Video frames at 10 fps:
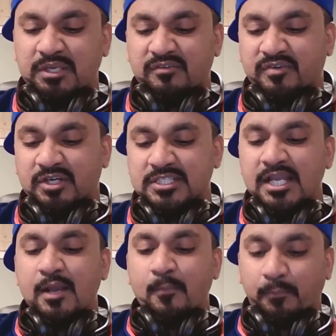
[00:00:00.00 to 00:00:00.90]
B first.
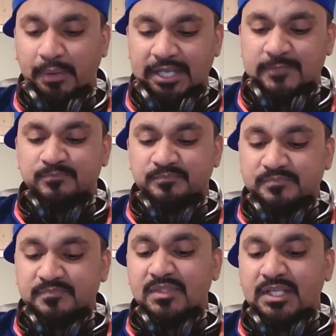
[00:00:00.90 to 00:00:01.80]
But
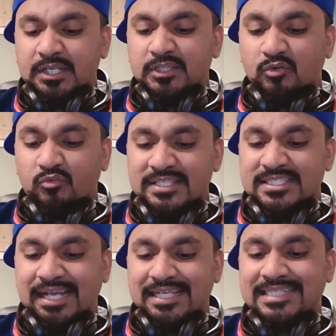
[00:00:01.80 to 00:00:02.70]
the
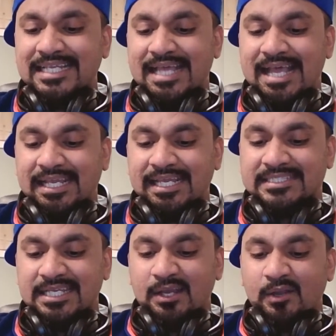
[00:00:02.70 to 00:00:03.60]
reason I say that
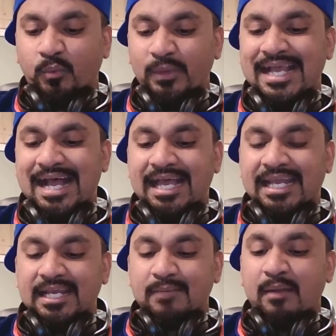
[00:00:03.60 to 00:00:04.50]
is we got
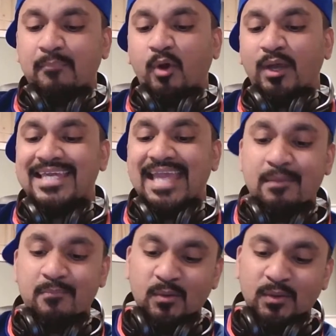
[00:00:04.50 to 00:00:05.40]
my boy
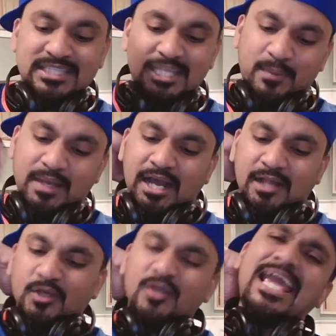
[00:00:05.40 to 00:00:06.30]
Gaming with Sleepy
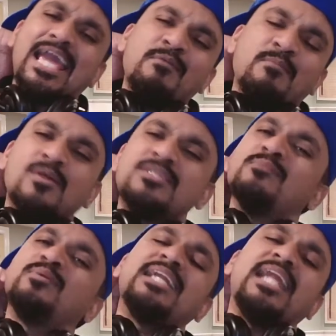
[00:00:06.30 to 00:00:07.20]
Hollow. Yo, Gaming, man, what's up
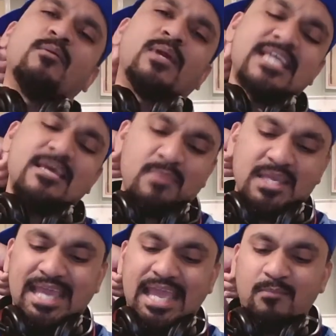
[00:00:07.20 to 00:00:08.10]
with the name? What does that
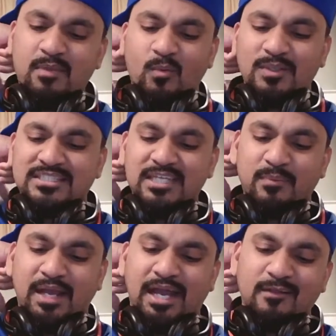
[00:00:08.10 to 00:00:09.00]
mean? Gaming with
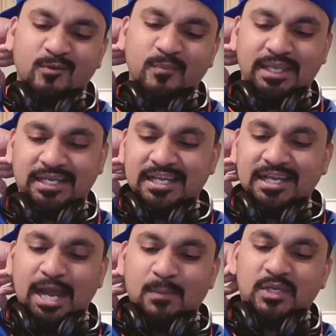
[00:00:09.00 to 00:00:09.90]
Sleepy Hollow, man.
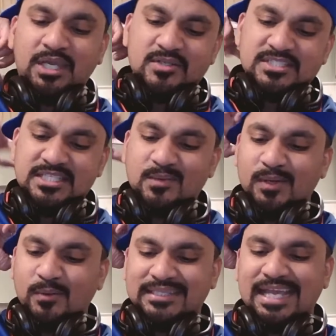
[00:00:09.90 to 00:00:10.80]
I'm curious to see
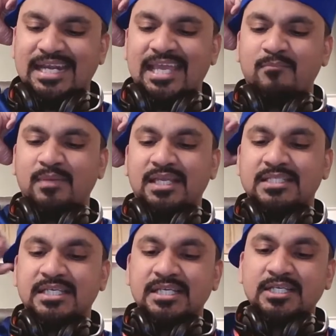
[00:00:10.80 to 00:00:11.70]
what, what that name
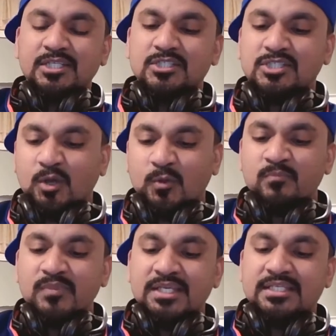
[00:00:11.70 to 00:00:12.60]
means. So,
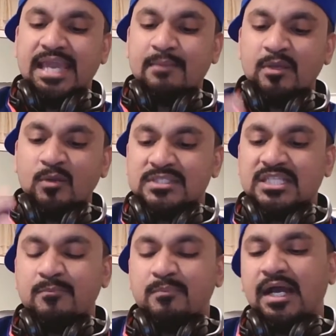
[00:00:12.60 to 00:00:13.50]
Gaming with
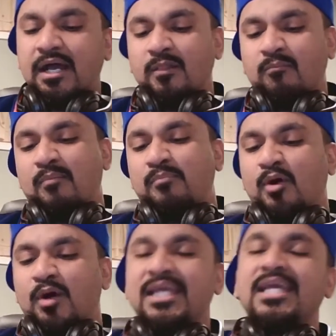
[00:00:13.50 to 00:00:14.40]
Sleepy Hollow, my
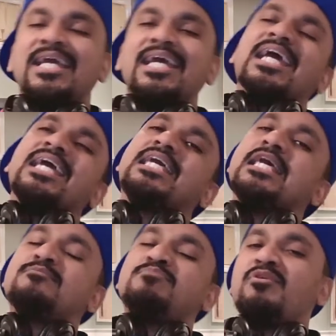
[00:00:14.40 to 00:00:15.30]
boy, he
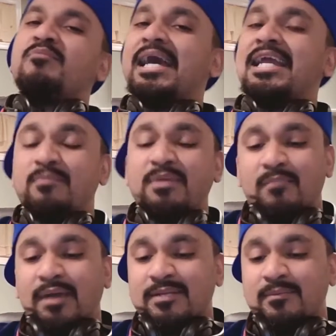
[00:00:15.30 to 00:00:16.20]
keeps me reminding me, he
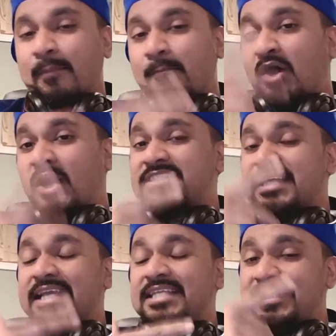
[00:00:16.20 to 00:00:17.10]
reminded me that March
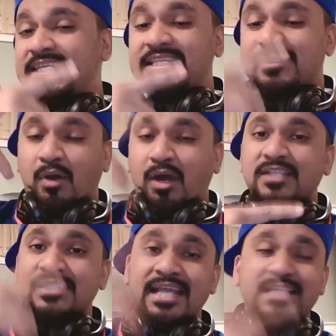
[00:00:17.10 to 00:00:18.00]
18th, March
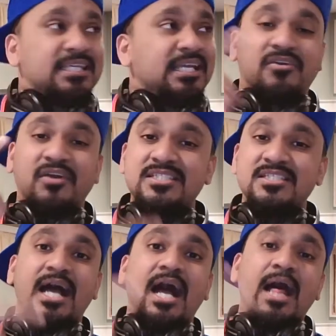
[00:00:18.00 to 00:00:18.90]
18th,
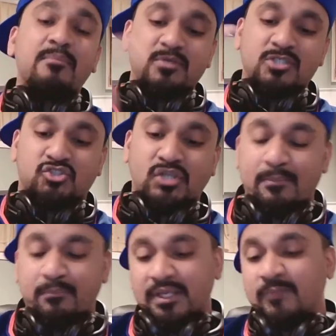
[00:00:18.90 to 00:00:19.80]
Krishna's album is
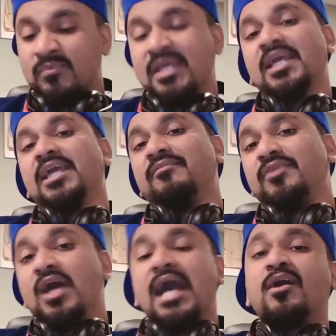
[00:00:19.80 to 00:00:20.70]
dropping. If
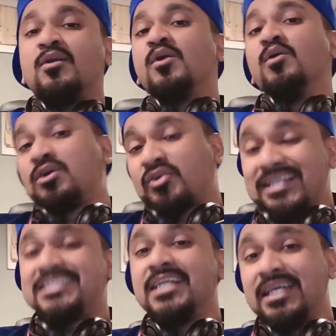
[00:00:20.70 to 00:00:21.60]
you I don't know who
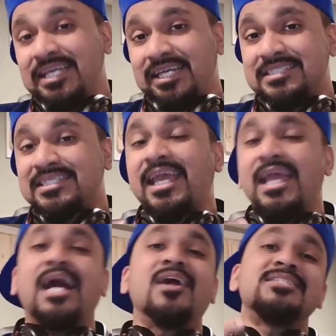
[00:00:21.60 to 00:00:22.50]
Krishna is,
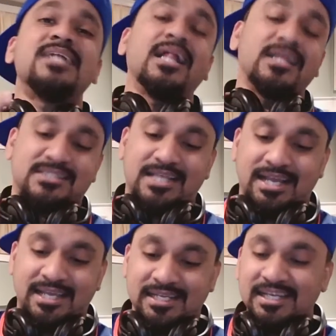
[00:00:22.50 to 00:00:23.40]
KR's dollar
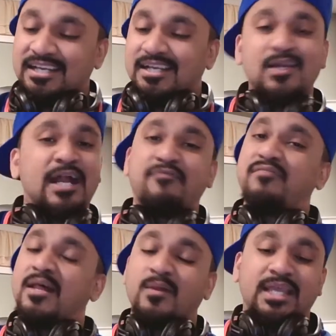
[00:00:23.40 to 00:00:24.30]
sign, you're not
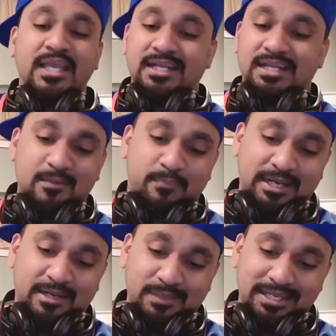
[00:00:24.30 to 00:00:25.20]
following Indian hip
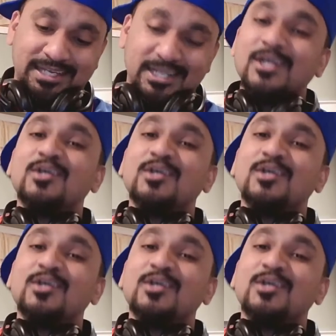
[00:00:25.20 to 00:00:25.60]
hop, man.